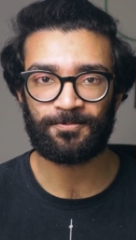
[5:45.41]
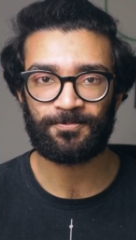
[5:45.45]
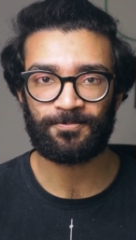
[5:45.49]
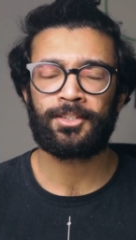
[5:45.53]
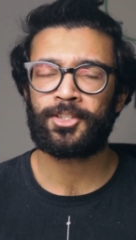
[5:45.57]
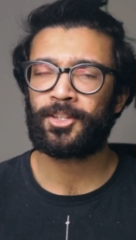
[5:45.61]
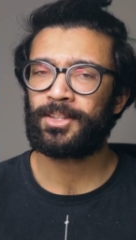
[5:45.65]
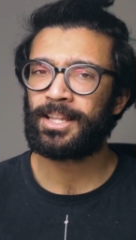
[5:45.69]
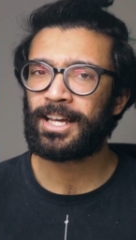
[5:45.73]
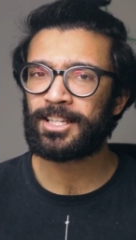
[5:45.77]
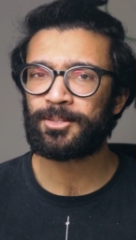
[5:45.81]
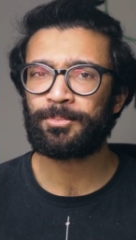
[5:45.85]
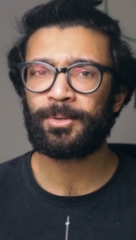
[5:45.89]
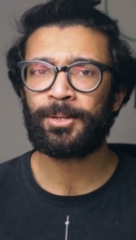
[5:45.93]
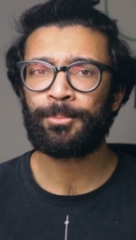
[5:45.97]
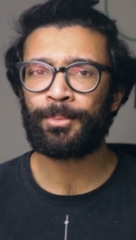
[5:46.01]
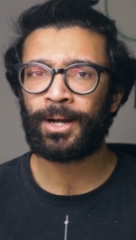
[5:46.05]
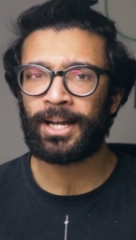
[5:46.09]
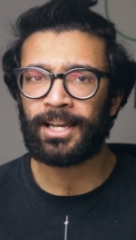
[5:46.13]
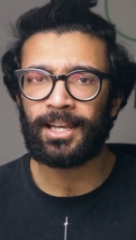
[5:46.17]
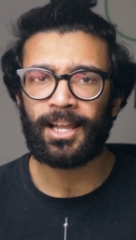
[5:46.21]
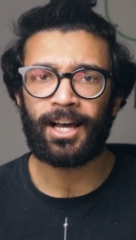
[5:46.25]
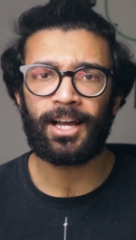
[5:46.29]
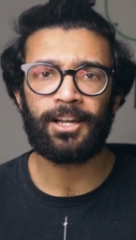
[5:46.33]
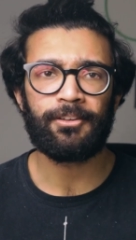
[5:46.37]
And so that's been
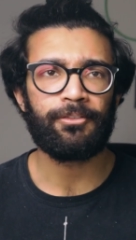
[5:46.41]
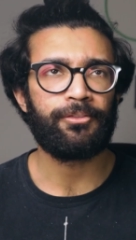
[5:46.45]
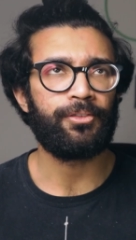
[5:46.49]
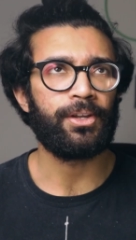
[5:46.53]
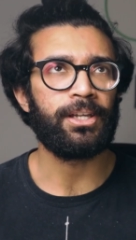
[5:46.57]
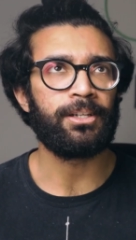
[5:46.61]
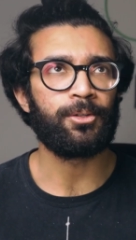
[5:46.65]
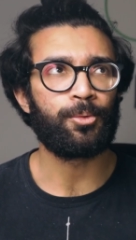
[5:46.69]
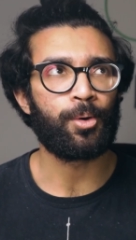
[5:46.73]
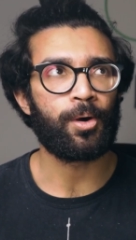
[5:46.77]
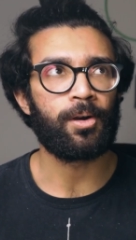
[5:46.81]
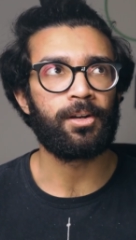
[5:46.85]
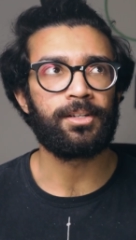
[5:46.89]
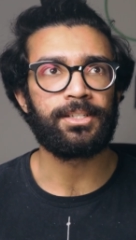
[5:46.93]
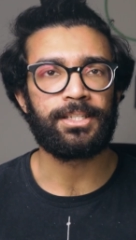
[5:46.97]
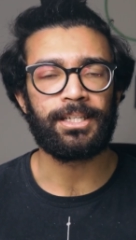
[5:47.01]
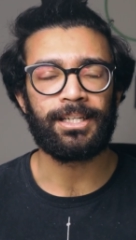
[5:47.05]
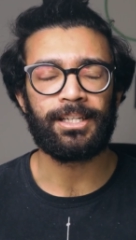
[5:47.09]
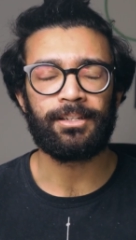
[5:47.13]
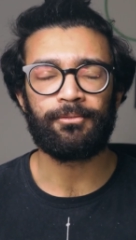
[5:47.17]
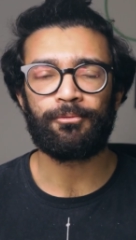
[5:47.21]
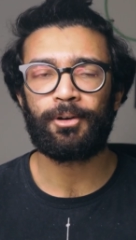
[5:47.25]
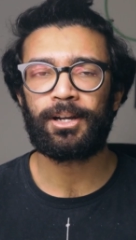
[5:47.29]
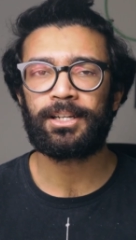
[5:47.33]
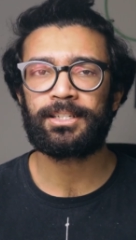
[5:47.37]
my life in
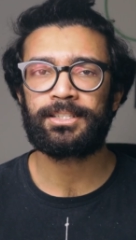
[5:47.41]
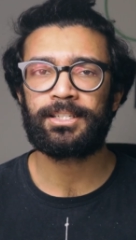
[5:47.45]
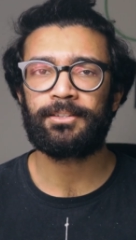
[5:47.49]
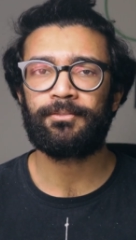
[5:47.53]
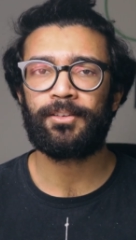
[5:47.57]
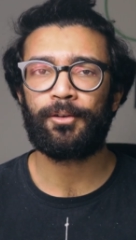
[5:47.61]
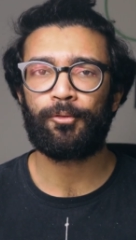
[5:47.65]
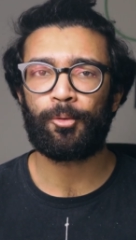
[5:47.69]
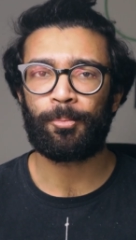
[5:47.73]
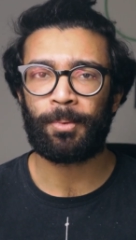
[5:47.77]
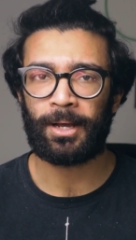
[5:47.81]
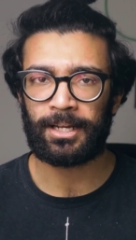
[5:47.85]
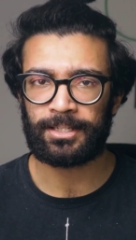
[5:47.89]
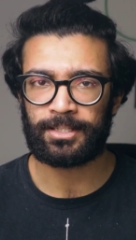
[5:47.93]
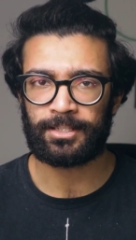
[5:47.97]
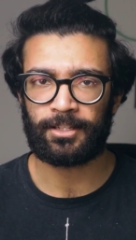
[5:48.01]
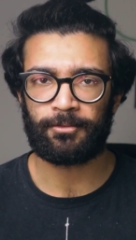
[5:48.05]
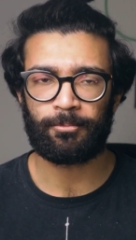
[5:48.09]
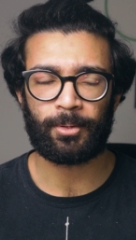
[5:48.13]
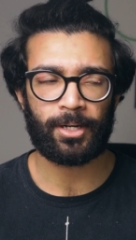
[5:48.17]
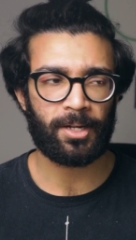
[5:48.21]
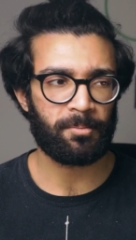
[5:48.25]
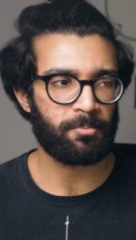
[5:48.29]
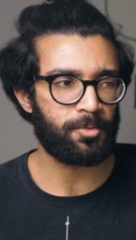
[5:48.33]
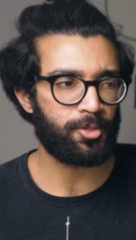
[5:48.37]
quarantine, relatively
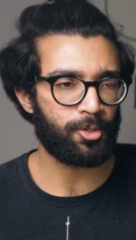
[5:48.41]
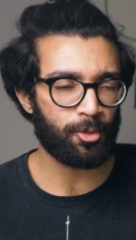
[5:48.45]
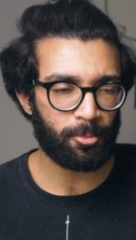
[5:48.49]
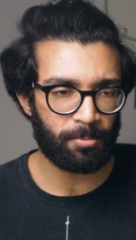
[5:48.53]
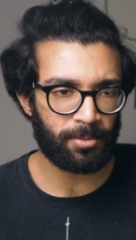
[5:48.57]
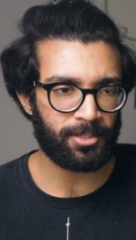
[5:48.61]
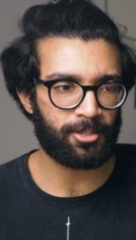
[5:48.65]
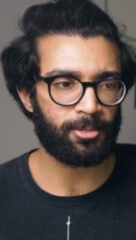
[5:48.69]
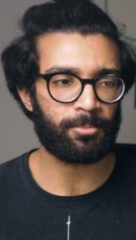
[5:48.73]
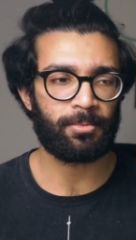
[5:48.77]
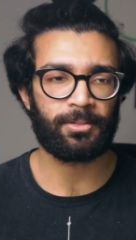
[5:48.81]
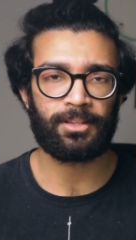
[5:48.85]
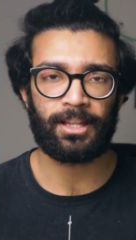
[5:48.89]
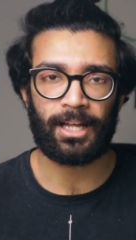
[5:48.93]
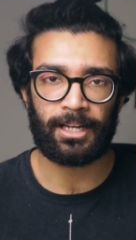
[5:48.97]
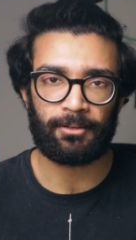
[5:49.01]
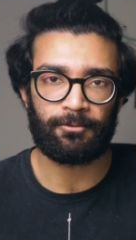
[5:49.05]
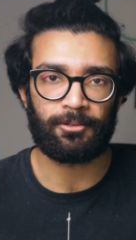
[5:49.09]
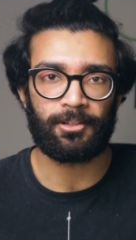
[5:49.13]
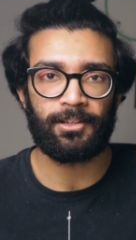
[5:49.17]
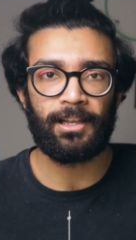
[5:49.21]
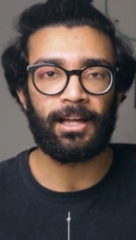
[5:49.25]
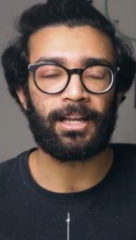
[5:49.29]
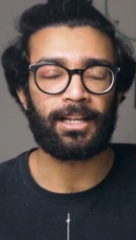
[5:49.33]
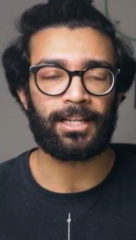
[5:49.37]
repetitive, but I'm super, super
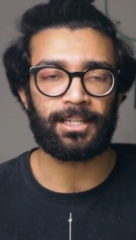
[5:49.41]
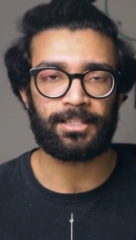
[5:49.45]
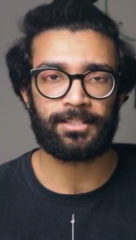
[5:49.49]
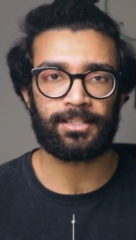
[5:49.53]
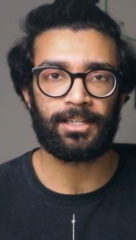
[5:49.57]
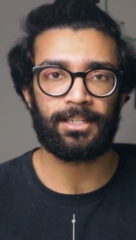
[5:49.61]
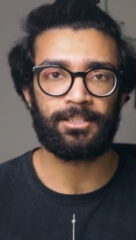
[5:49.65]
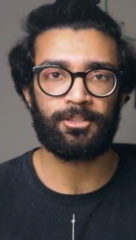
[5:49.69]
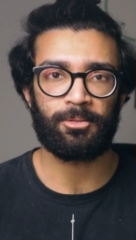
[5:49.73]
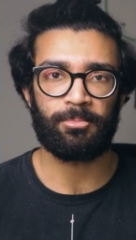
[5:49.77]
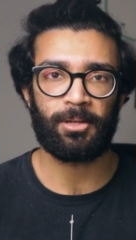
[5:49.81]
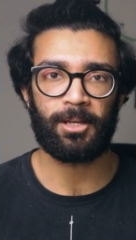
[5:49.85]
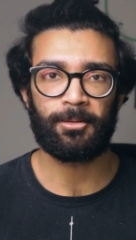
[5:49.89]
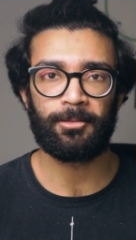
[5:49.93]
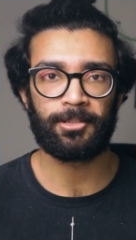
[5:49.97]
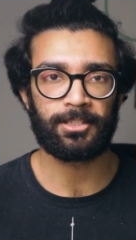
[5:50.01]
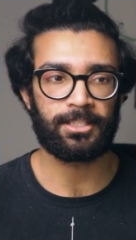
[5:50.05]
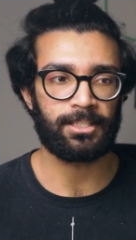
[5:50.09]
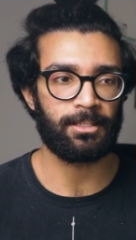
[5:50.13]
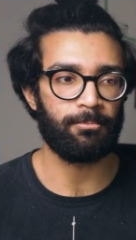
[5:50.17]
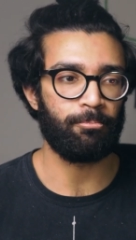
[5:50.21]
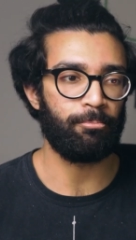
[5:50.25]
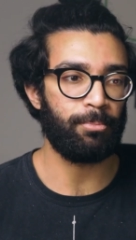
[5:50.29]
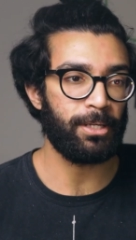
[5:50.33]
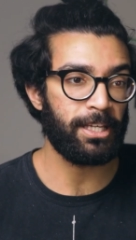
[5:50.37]
thankful, like I say, to be able
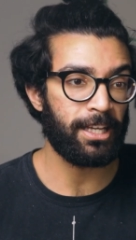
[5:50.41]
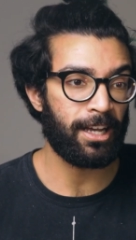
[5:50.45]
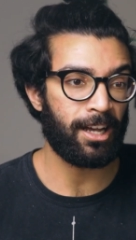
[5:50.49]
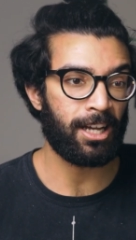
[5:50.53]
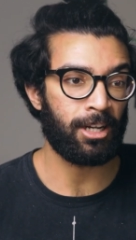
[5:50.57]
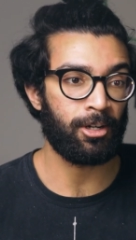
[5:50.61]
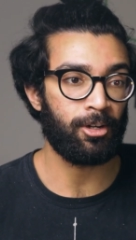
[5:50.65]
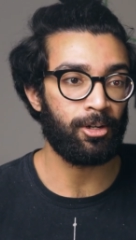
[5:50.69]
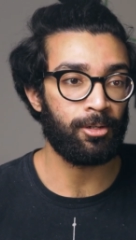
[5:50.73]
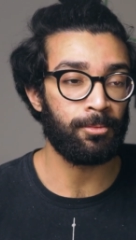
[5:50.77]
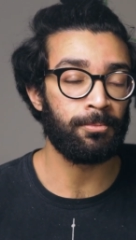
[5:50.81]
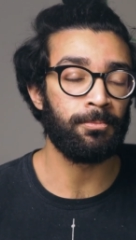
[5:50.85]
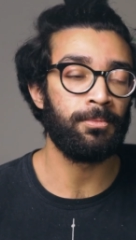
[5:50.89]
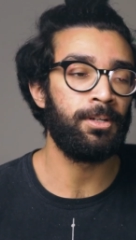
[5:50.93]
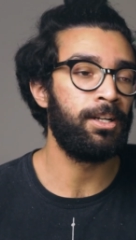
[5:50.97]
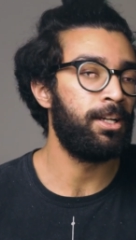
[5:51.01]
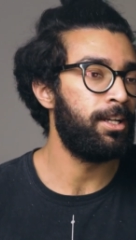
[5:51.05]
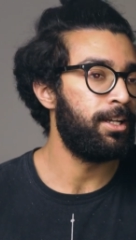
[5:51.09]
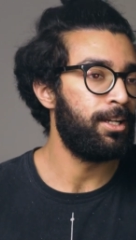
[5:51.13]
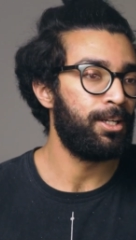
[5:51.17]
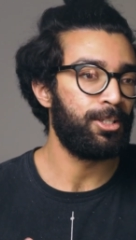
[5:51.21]
to be at home,